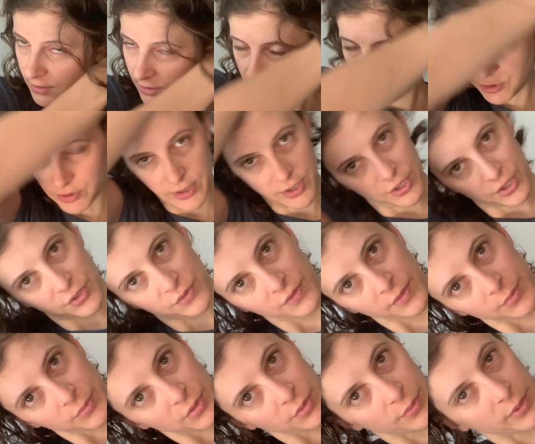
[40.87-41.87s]
So I just
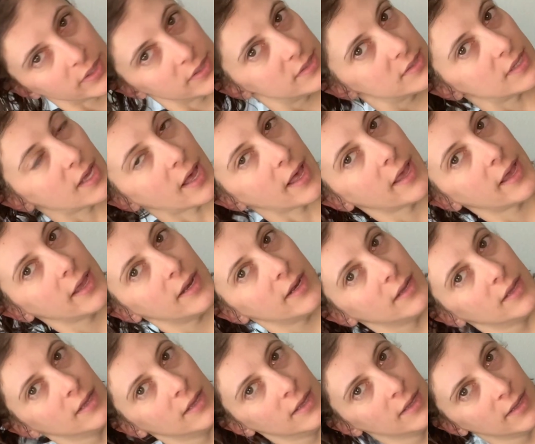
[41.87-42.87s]
flip to one side
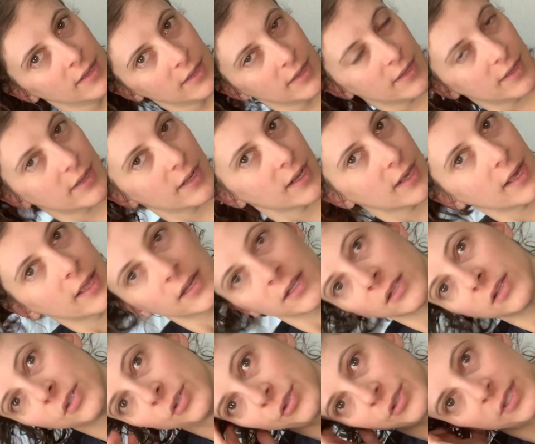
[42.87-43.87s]
and I kind of
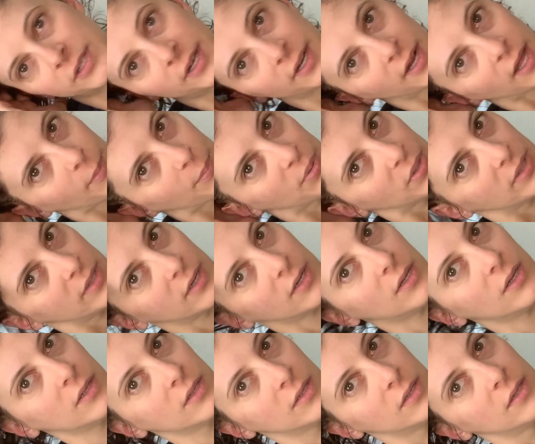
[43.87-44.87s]
loosen it up a
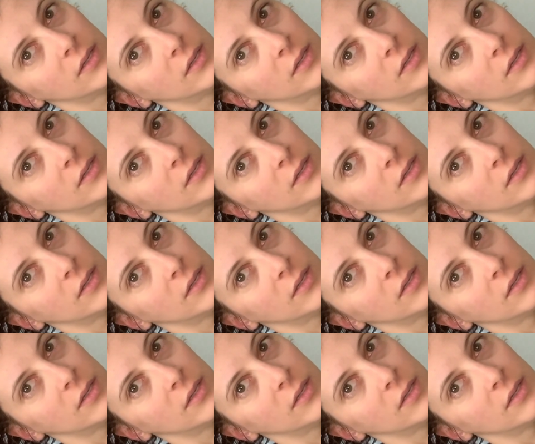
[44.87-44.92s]
little,